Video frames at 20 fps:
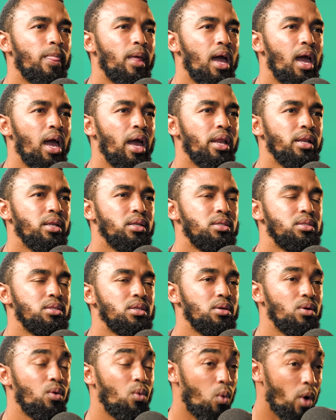And
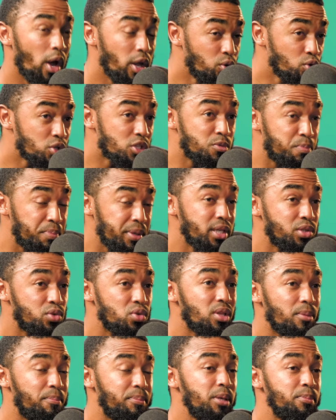when you speak to
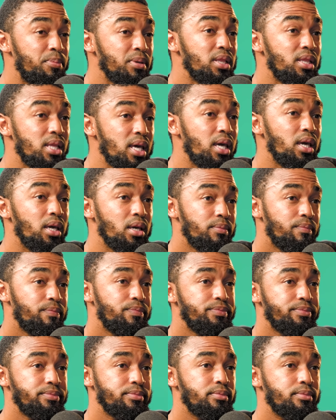the people there,
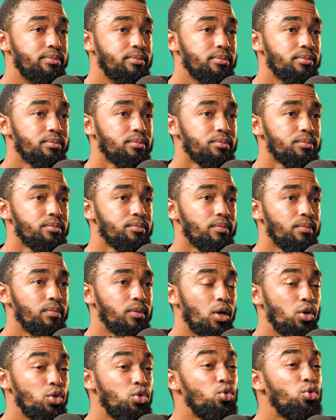
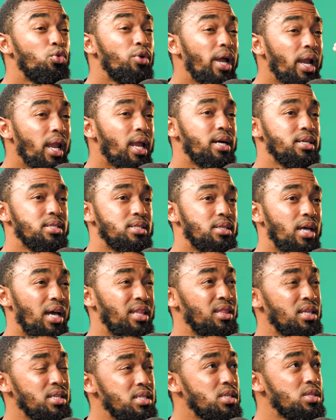you realize,
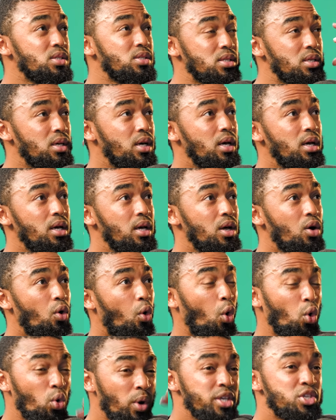and this is
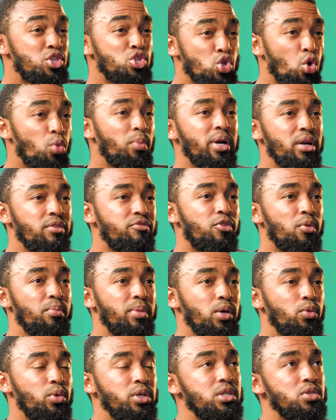always sobering for
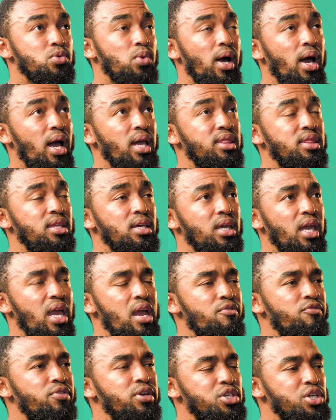me, which is why I think
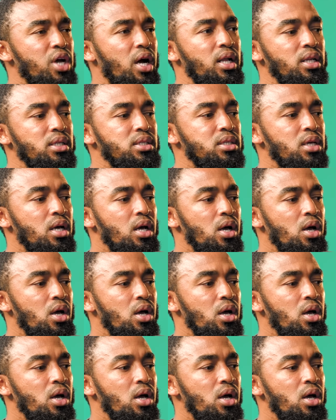every child